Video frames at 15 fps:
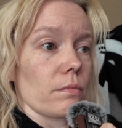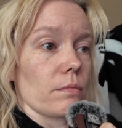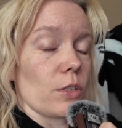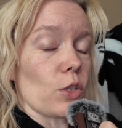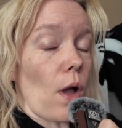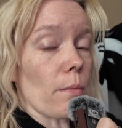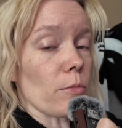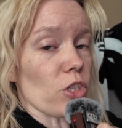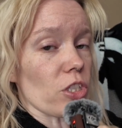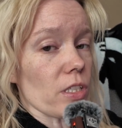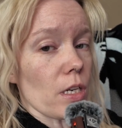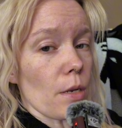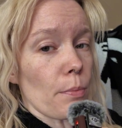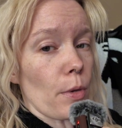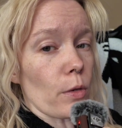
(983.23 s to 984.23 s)
So I'm just
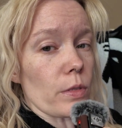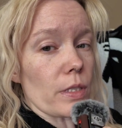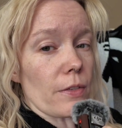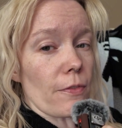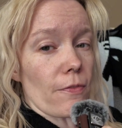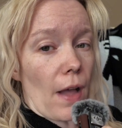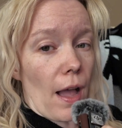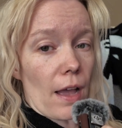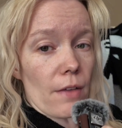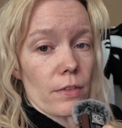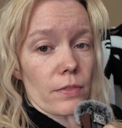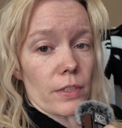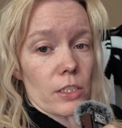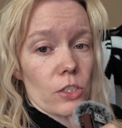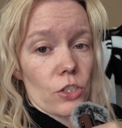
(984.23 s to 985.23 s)
going to post 5
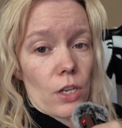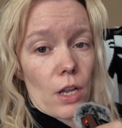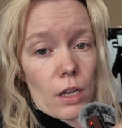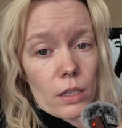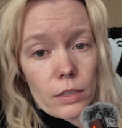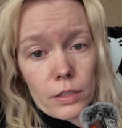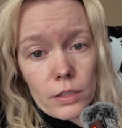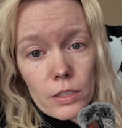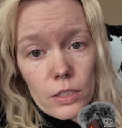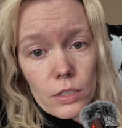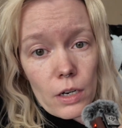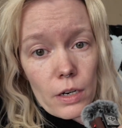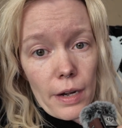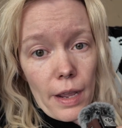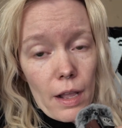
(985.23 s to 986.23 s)
of each color to
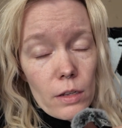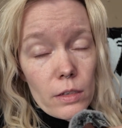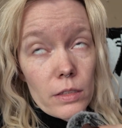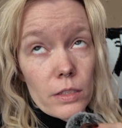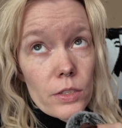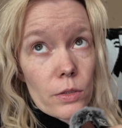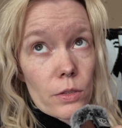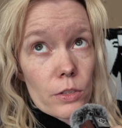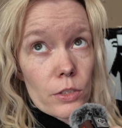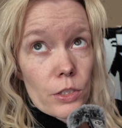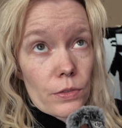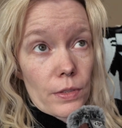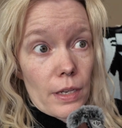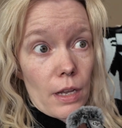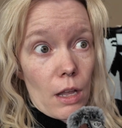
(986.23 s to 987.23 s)
start out. So there's
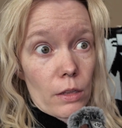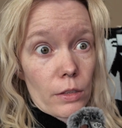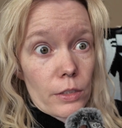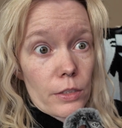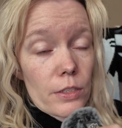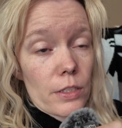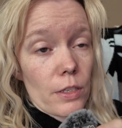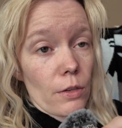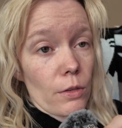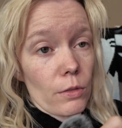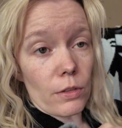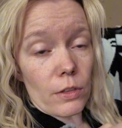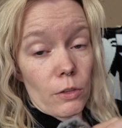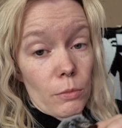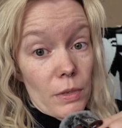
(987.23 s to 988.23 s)
3 colors, so
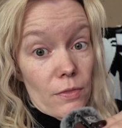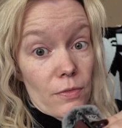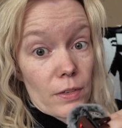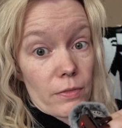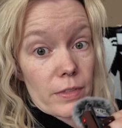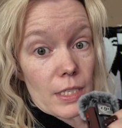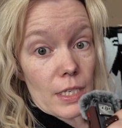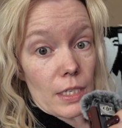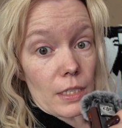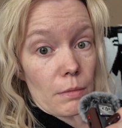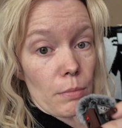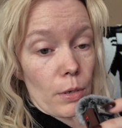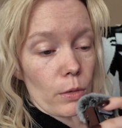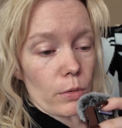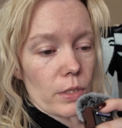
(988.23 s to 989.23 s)
there'll be
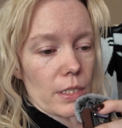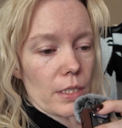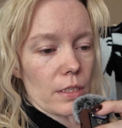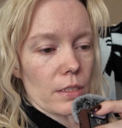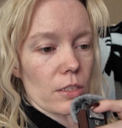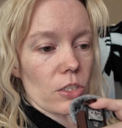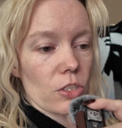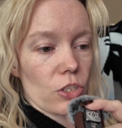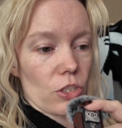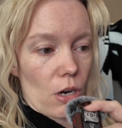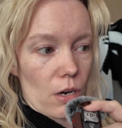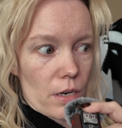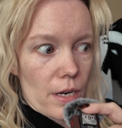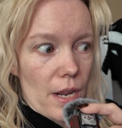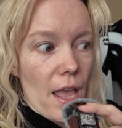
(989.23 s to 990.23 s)
15 posted to
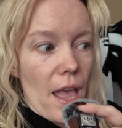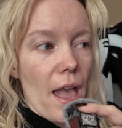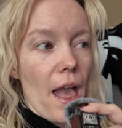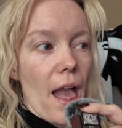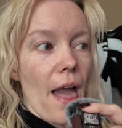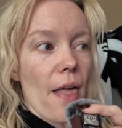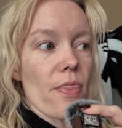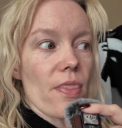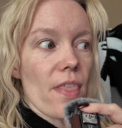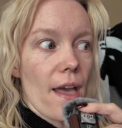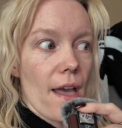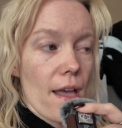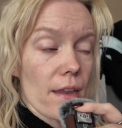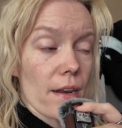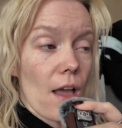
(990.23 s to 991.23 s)
start. And
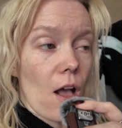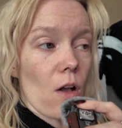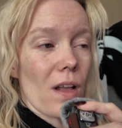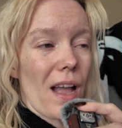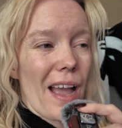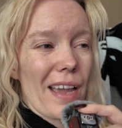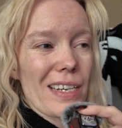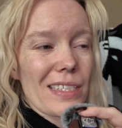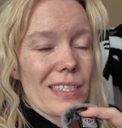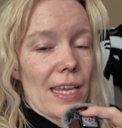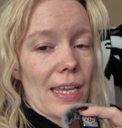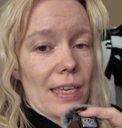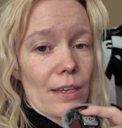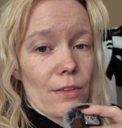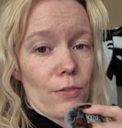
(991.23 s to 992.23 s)
then I'll kind of
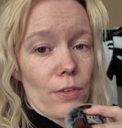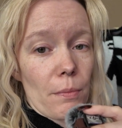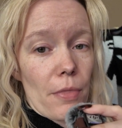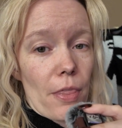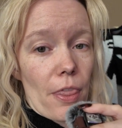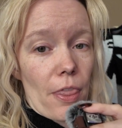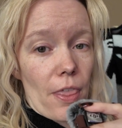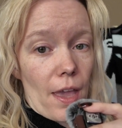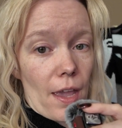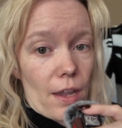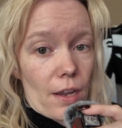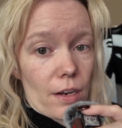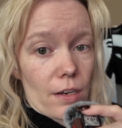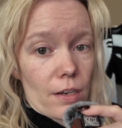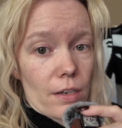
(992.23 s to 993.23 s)
take it from
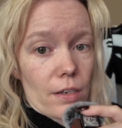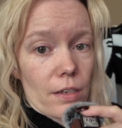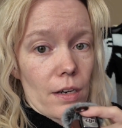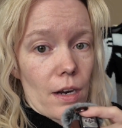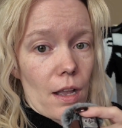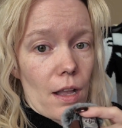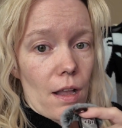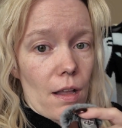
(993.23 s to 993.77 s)
there,